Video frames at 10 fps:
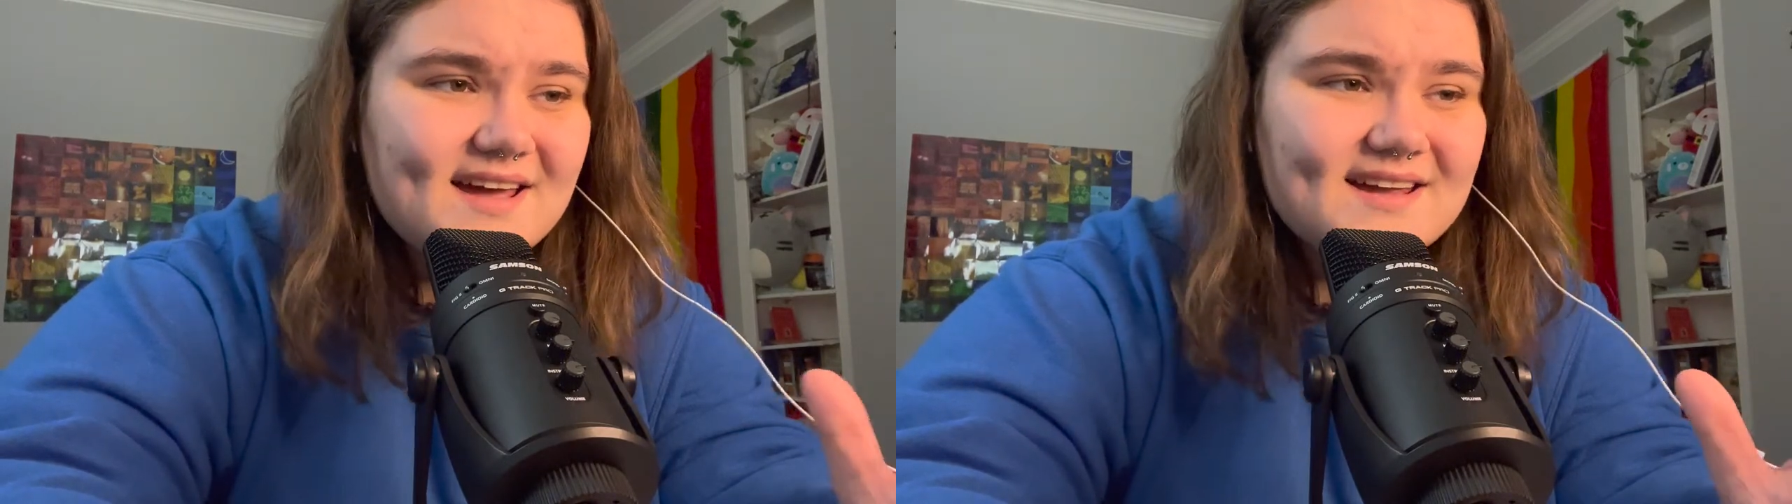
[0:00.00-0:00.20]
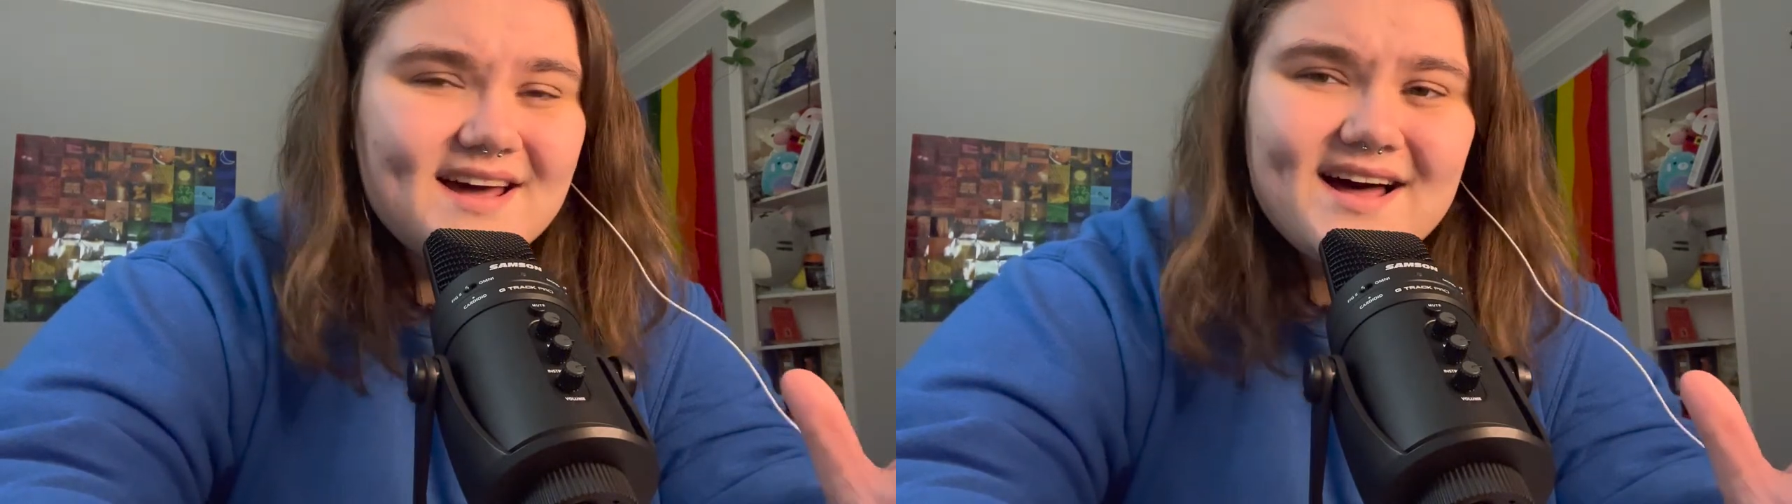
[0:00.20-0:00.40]

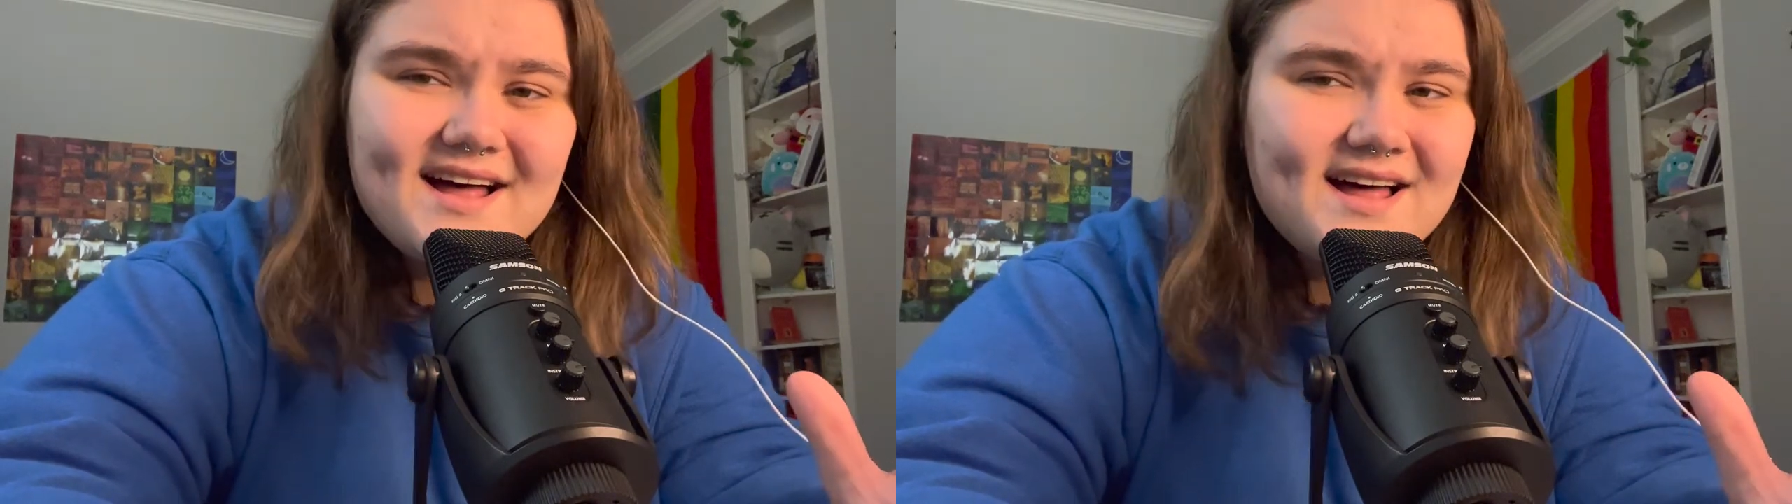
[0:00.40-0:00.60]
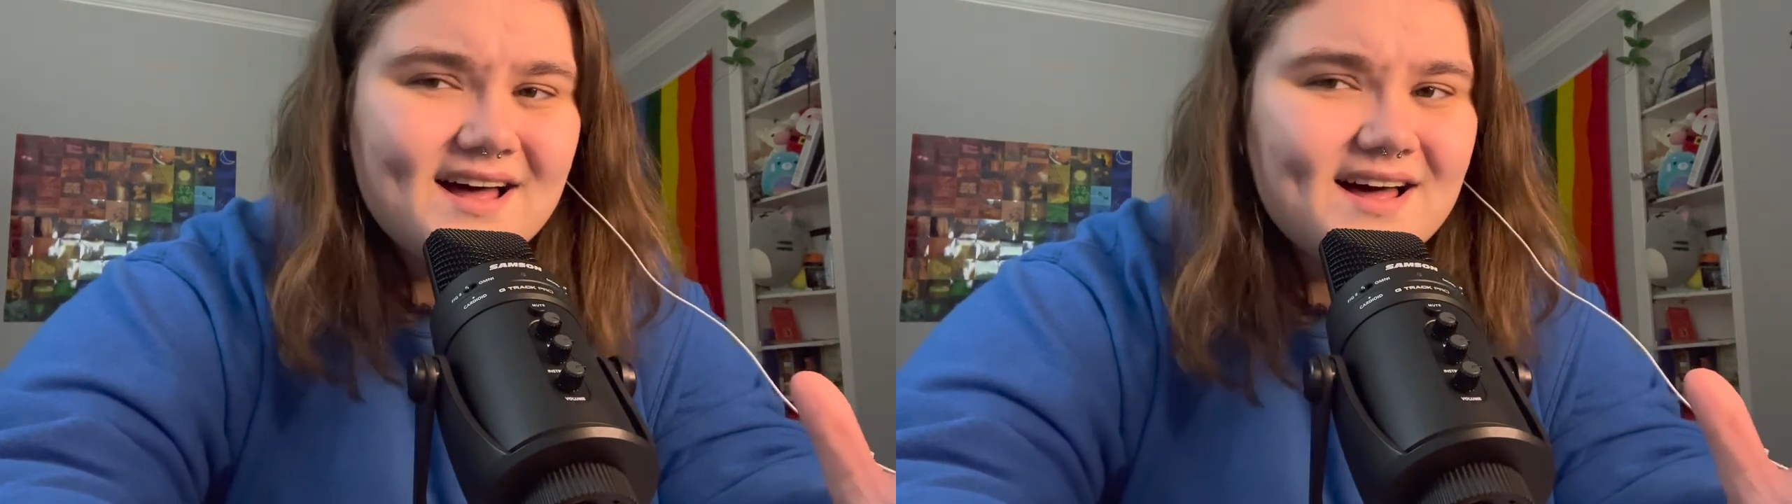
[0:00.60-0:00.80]

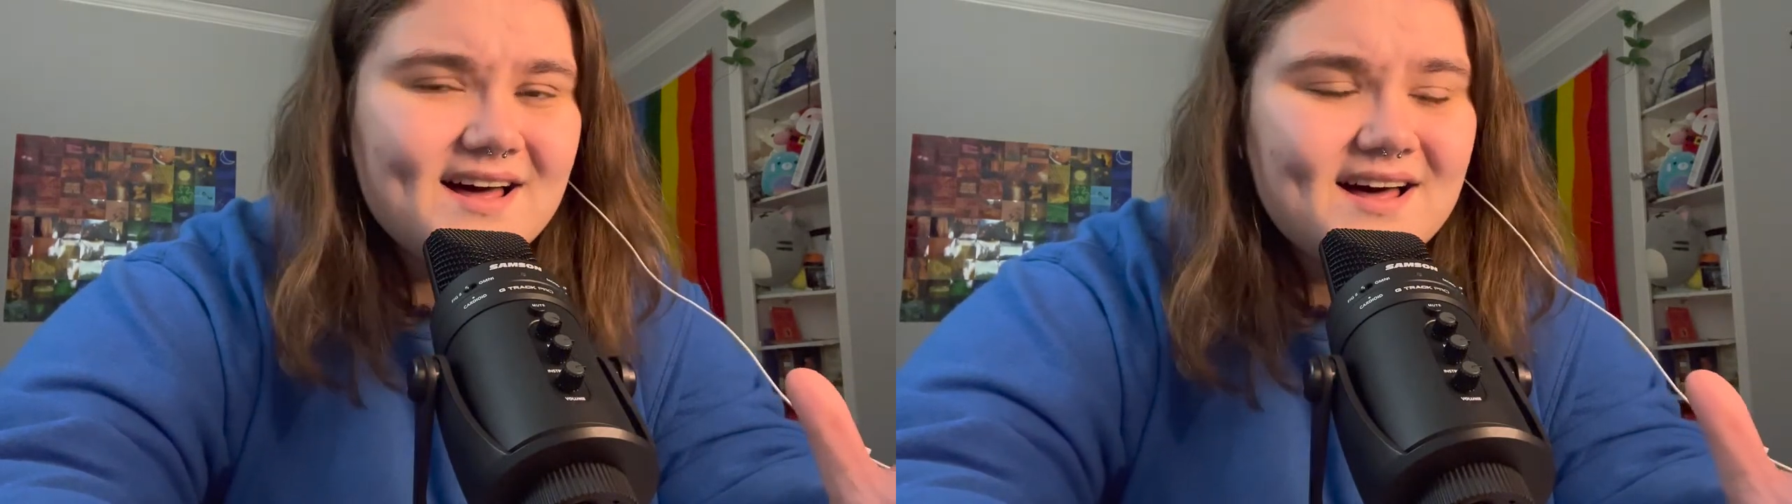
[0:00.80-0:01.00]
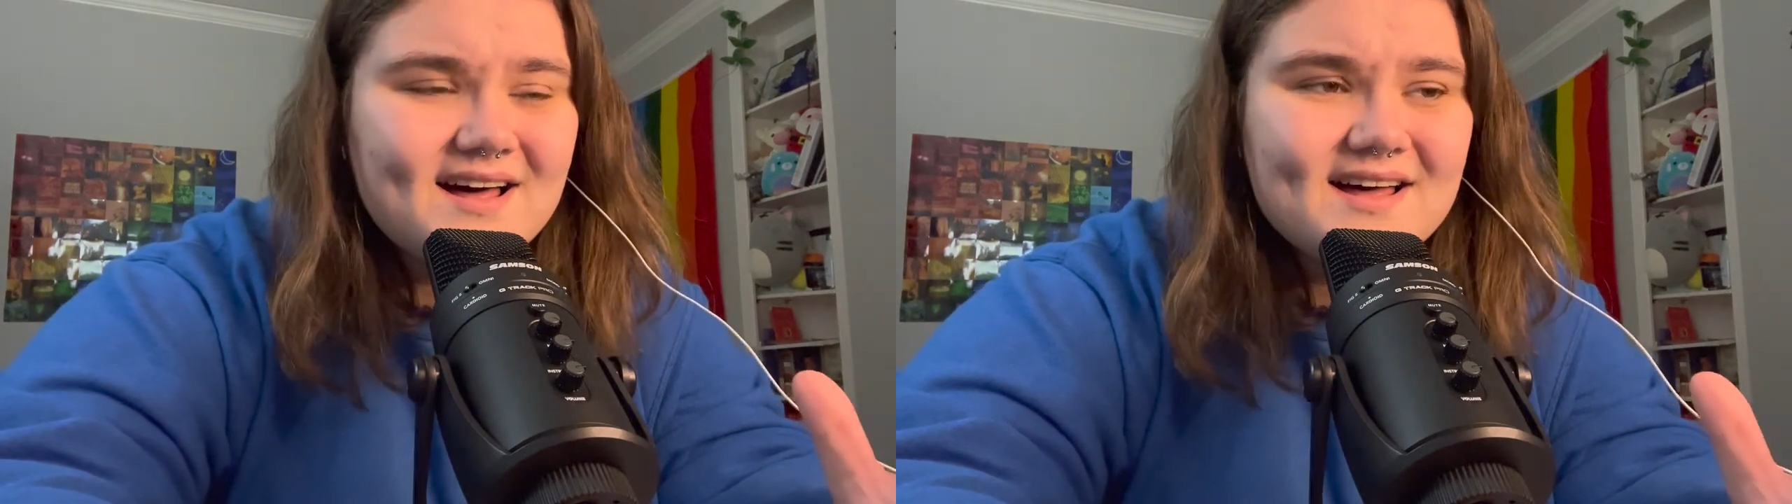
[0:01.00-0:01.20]

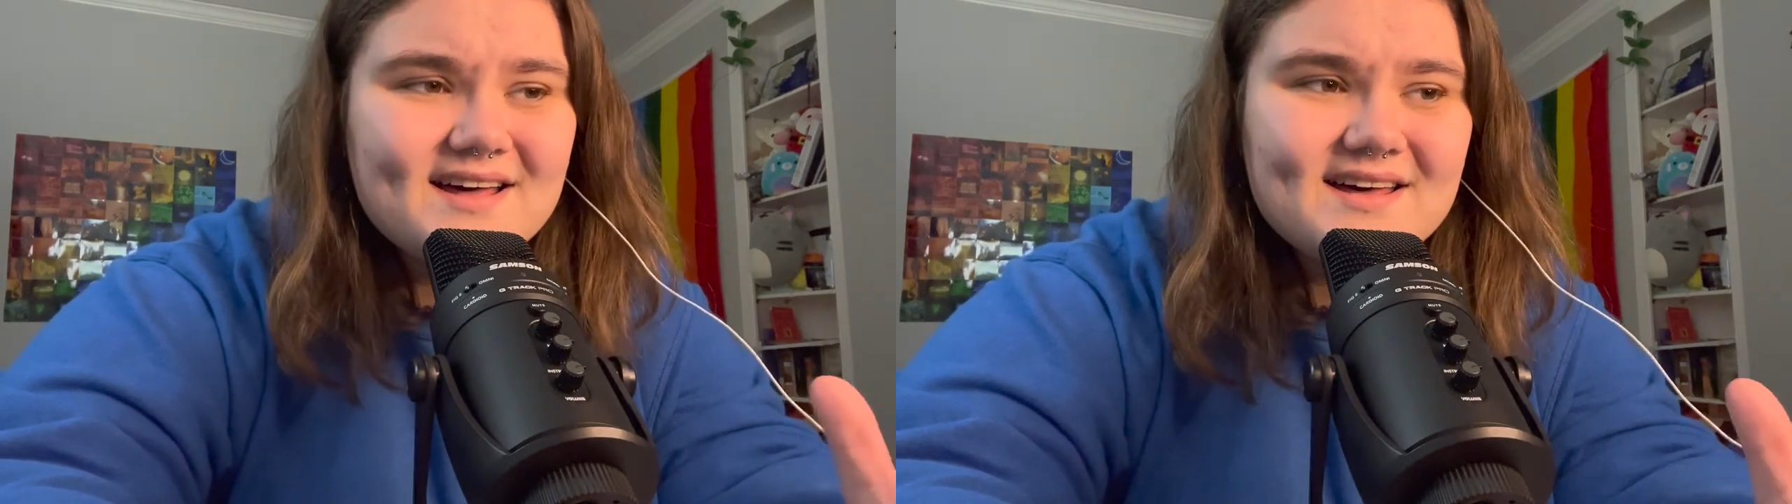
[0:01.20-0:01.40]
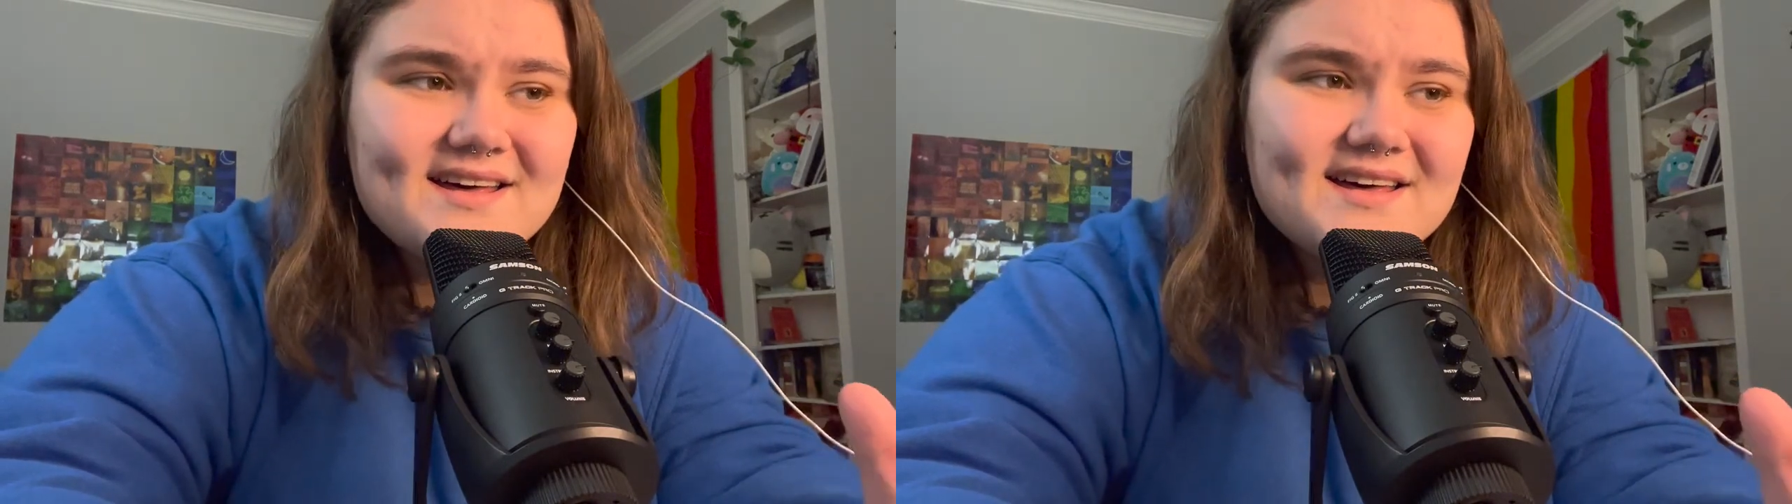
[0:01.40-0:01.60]

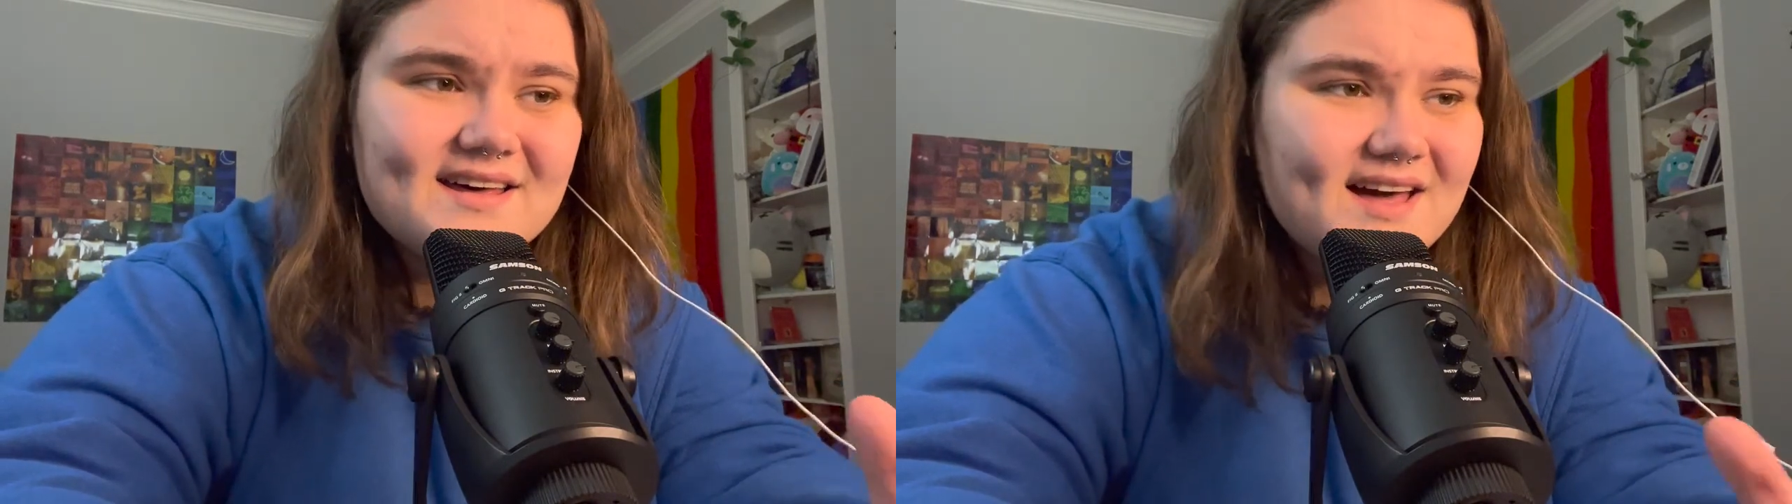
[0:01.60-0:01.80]
I